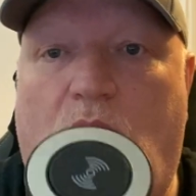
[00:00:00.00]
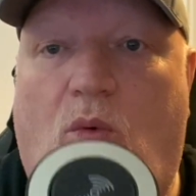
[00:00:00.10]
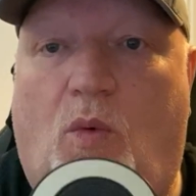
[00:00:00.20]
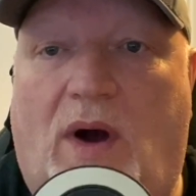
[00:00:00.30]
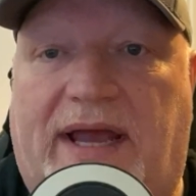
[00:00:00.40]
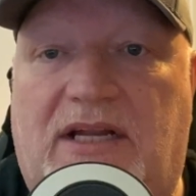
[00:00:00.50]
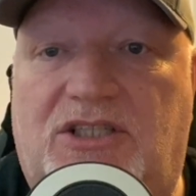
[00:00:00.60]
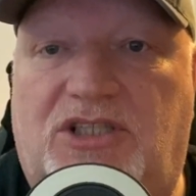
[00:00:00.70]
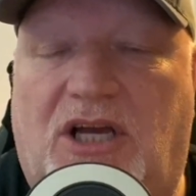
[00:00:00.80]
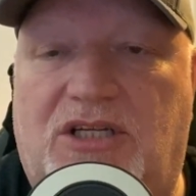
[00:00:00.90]
wireless
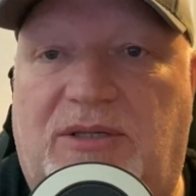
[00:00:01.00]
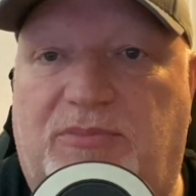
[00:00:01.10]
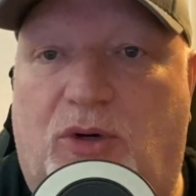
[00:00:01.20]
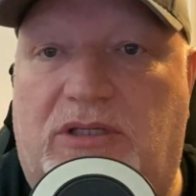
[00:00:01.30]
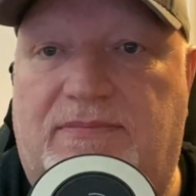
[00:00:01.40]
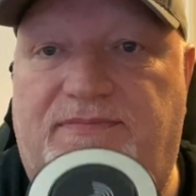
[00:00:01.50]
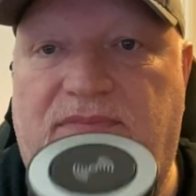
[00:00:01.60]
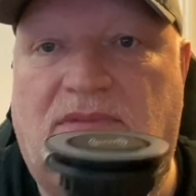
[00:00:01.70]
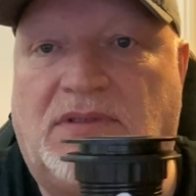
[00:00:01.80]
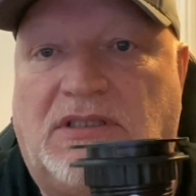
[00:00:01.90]
charging point.
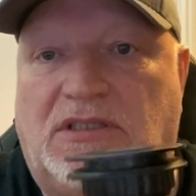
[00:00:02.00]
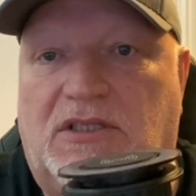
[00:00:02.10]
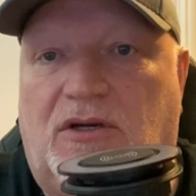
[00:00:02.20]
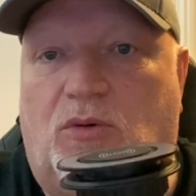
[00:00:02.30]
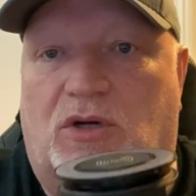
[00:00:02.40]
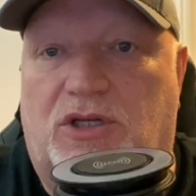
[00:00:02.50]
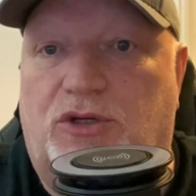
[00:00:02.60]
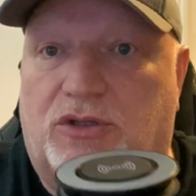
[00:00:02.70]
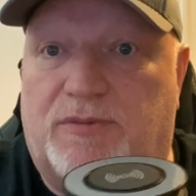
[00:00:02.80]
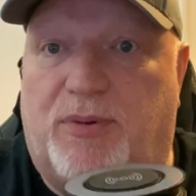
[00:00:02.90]
What you
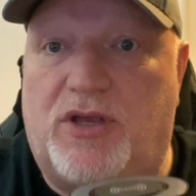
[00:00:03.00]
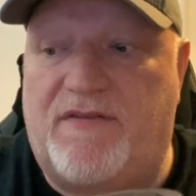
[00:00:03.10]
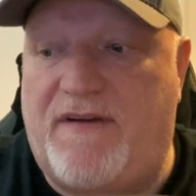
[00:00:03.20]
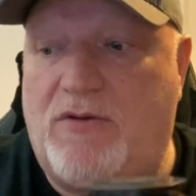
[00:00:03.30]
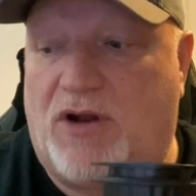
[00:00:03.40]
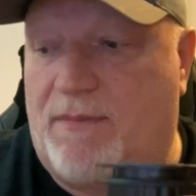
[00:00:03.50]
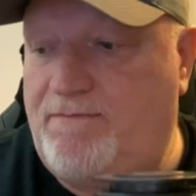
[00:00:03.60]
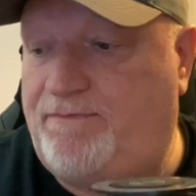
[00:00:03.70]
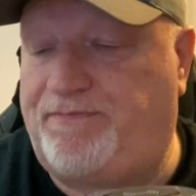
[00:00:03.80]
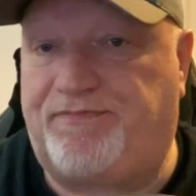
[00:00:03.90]
do is put your phone on,
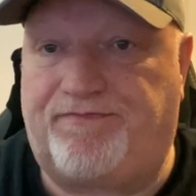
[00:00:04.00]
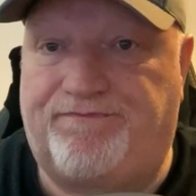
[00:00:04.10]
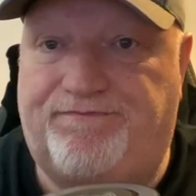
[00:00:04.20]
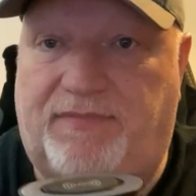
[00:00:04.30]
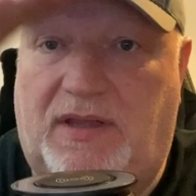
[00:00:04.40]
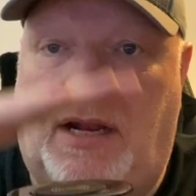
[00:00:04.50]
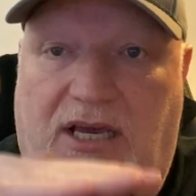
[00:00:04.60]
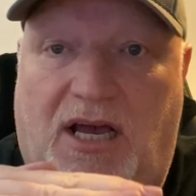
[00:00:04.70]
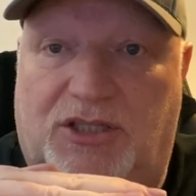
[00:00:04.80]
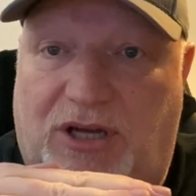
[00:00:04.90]
and I
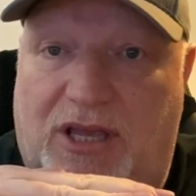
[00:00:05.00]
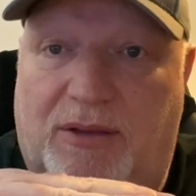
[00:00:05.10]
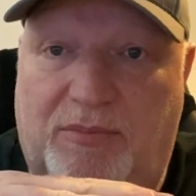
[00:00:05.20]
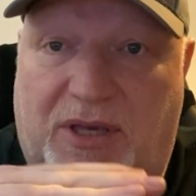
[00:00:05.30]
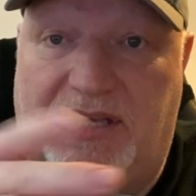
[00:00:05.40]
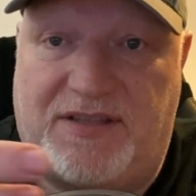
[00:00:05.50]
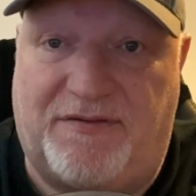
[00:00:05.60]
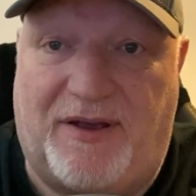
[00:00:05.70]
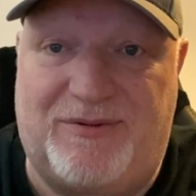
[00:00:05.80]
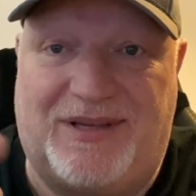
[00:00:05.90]
can't show you because
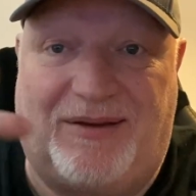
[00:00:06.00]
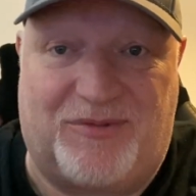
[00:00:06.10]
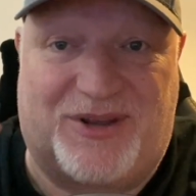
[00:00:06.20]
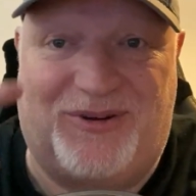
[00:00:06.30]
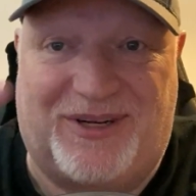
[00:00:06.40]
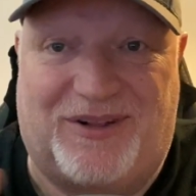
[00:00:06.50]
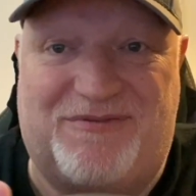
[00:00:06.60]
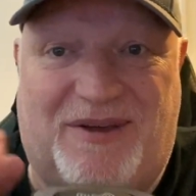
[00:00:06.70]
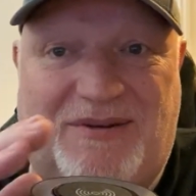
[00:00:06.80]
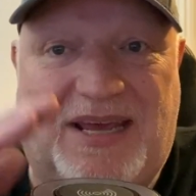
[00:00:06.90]
I'm recording on the
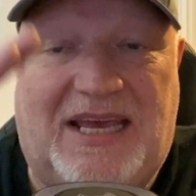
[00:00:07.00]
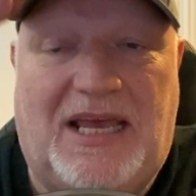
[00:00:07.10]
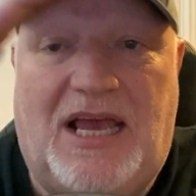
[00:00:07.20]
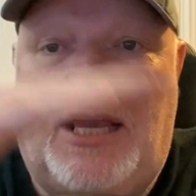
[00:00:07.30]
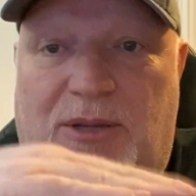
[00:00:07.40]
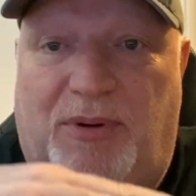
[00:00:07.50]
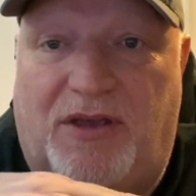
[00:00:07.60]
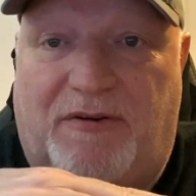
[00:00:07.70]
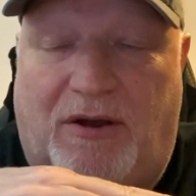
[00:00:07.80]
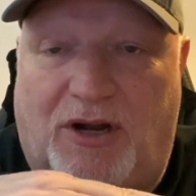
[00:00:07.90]
phone. You put
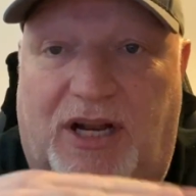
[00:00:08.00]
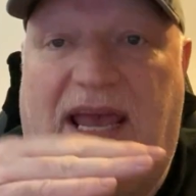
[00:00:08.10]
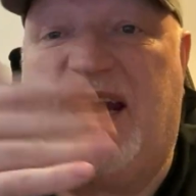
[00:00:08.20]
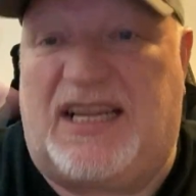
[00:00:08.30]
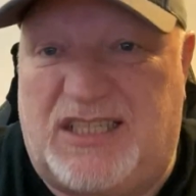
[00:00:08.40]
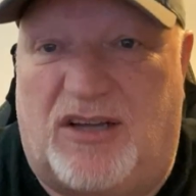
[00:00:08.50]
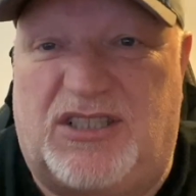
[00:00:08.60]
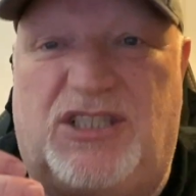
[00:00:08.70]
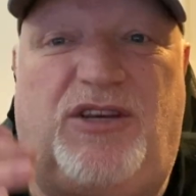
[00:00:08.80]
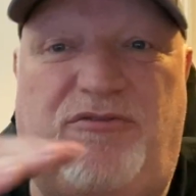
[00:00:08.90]
your phone on it and it
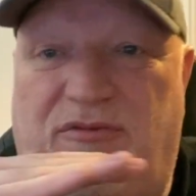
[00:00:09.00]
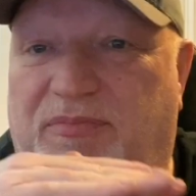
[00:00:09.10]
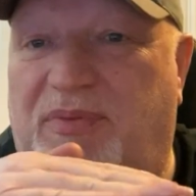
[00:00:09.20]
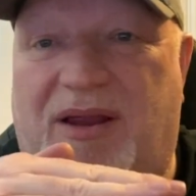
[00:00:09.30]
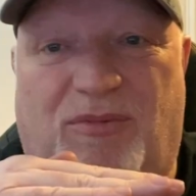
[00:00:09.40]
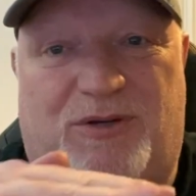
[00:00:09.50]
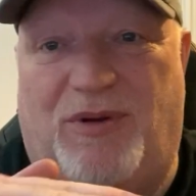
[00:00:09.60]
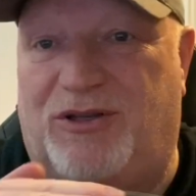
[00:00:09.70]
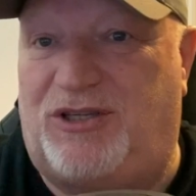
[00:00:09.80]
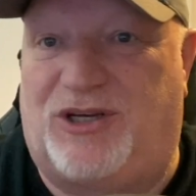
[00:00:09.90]
charges. You've pretty much
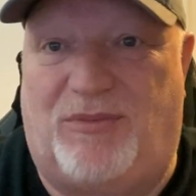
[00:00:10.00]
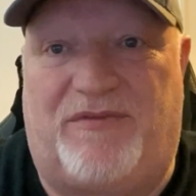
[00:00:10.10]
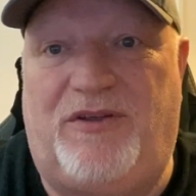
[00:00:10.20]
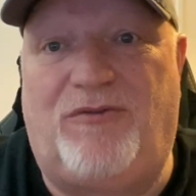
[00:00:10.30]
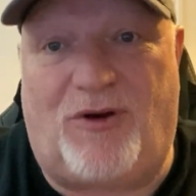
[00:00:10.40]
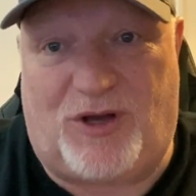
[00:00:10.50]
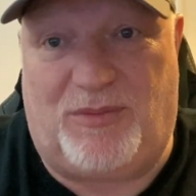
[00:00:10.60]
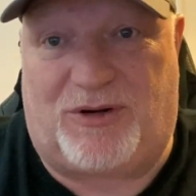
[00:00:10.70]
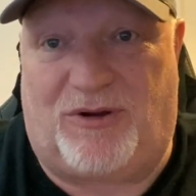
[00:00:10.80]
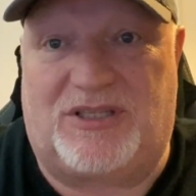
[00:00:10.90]
most of you come. If you've not come
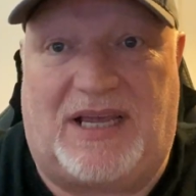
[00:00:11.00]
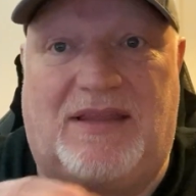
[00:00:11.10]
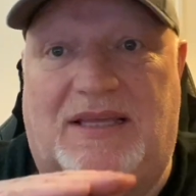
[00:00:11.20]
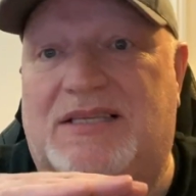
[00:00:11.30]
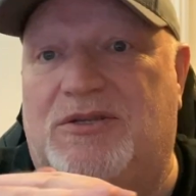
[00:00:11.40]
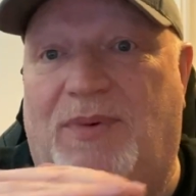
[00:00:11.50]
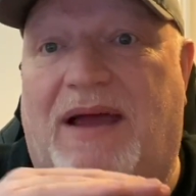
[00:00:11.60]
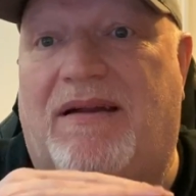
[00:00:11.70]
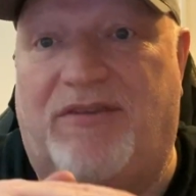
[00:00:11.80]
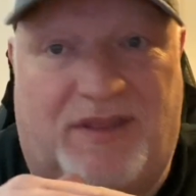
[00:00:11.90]
across it, this is
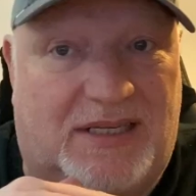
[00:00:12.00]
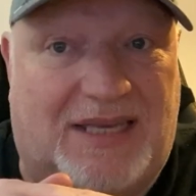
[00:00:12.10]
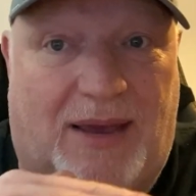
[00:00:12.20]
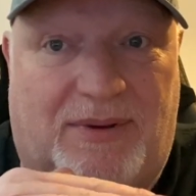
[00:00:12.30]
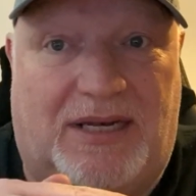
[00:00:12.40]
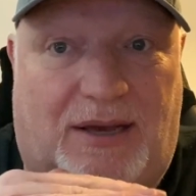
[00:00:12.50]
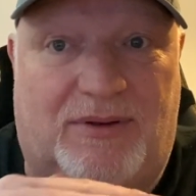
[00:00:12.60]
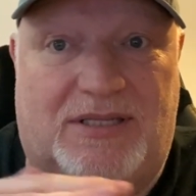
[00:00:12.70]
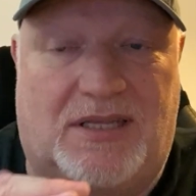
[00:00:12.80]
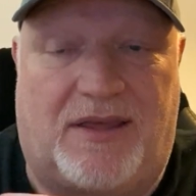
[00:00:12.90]
where everything's going now.
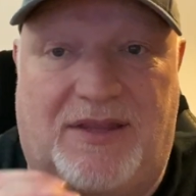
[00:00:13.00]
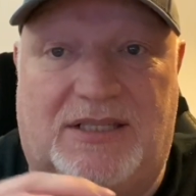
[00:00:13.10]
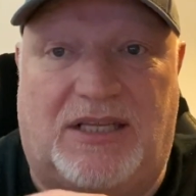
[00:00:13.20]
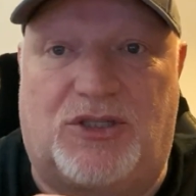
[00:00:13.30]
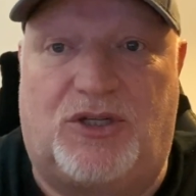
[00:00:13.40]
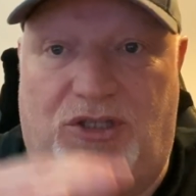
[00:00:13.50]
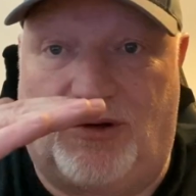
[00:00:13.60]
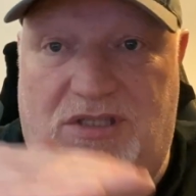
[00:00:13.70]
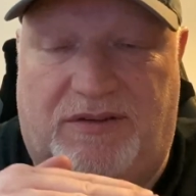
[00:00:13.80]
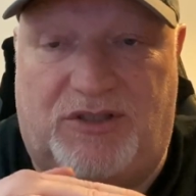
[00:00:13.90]
Is like this
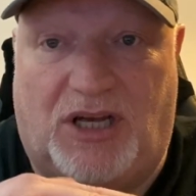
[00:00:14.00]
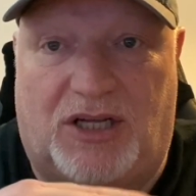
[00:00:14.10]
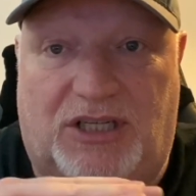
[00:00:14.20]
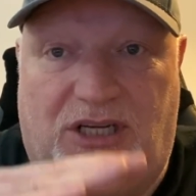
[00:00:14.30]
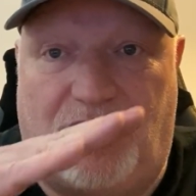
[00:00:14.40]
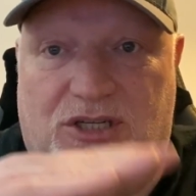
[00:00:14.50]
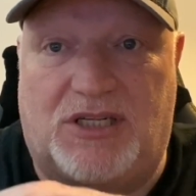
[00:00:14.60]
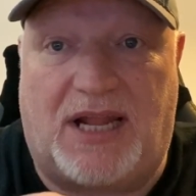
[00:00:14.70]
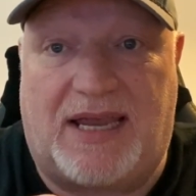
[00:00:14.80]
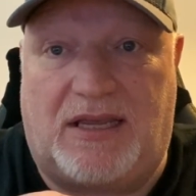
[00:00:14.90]
conductive charging. You just
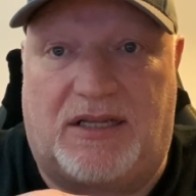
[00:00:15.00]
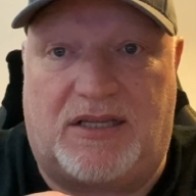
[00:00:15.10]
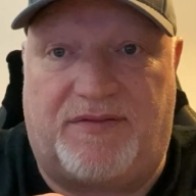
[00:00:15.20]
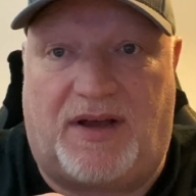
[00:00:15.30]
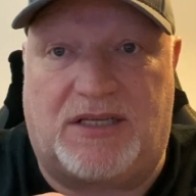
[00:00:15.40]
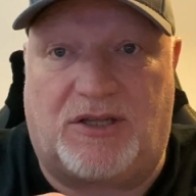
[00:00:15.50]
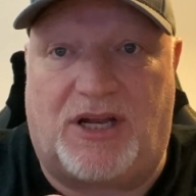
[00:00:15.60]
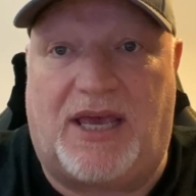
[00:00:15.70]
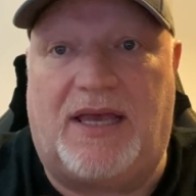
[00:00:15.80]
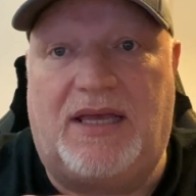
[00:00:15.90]
lay your device on
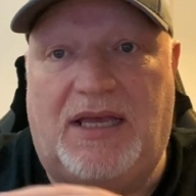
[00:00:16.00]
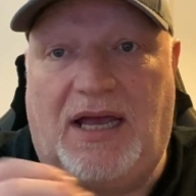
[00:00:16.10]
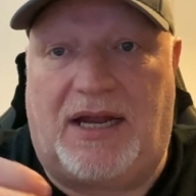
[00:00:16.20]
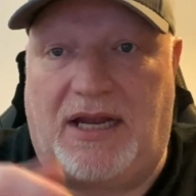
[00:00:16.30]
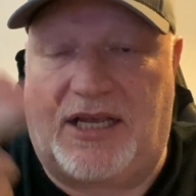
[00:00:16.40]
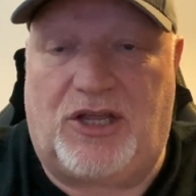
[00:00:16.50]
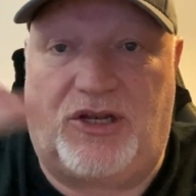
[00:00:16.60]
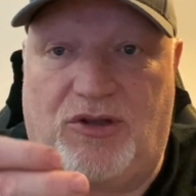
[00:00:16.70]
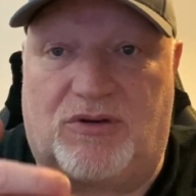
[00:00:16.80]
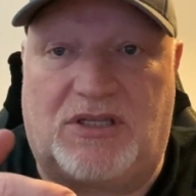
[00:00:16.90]
it and it
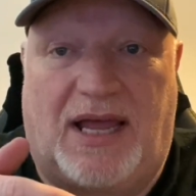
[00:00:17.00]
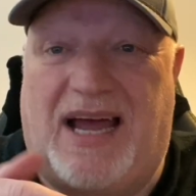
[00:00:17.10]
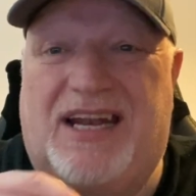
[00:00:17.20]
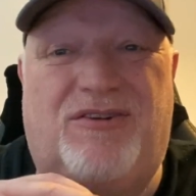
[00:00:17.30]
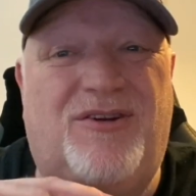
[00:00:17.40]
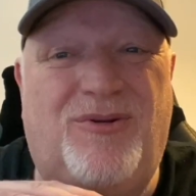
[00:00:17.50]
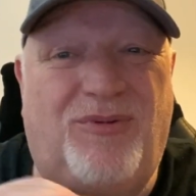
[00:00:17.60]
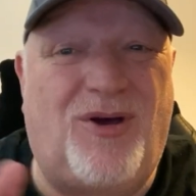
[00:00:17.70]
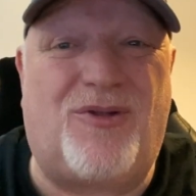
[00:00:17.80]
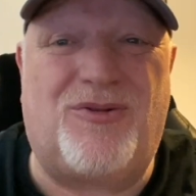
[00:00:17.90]
conducts. I do
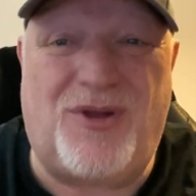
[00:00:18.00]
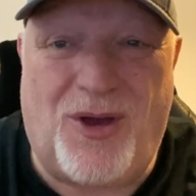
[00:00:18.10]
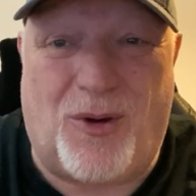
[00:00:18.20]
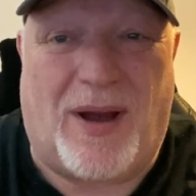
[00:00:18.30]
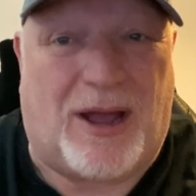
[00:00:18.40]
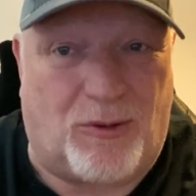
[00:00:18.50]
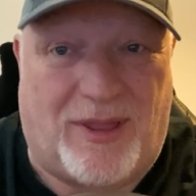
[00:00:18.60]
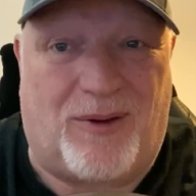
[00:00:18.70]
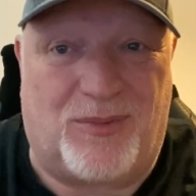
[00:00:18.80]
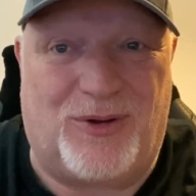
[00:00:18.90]
not know how
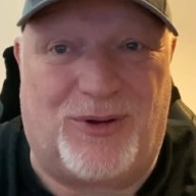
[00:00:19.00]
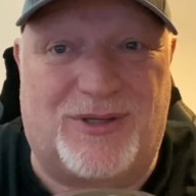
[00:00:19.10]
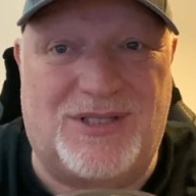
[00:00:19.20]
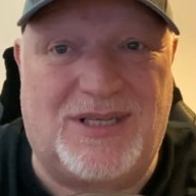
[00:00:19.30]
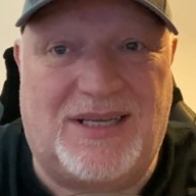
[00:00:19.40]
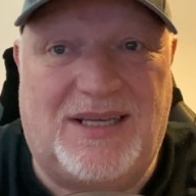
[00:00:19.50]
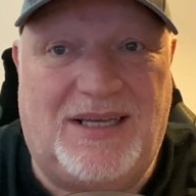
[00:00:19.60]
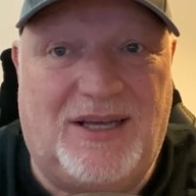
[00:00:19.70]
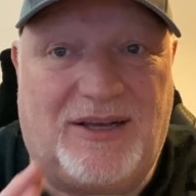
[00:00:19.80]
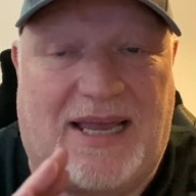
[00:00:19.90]
that works.
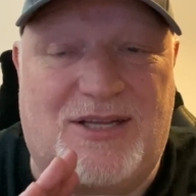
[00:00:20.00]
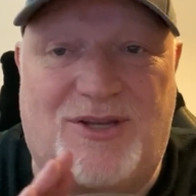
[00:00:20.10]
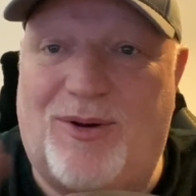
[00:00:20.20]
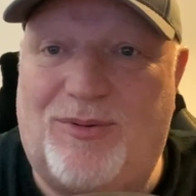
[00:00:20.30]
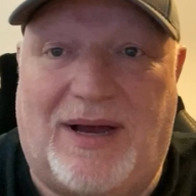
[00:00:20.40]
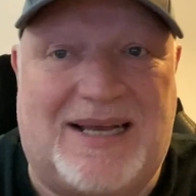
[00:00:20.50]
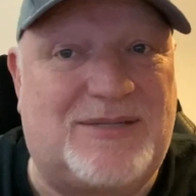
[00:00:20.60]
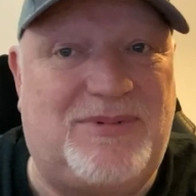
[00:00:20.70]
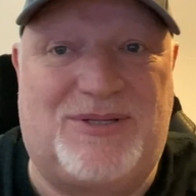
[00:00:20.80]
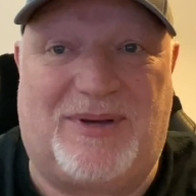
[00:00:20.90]
Okay, don't
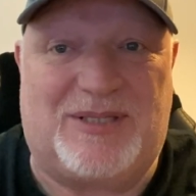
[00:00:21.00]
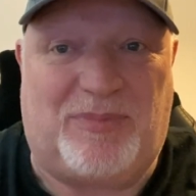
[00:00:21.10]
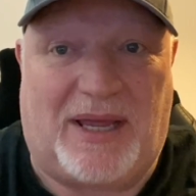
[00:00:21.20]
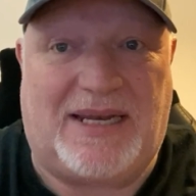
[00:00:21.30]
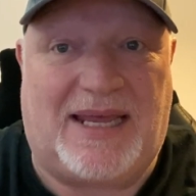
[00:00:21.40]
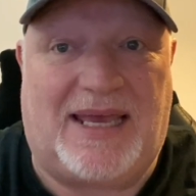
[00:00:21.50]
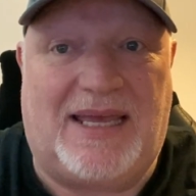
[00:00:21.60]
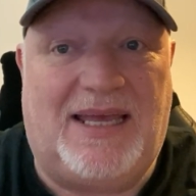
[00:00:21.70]
ask me to explain it.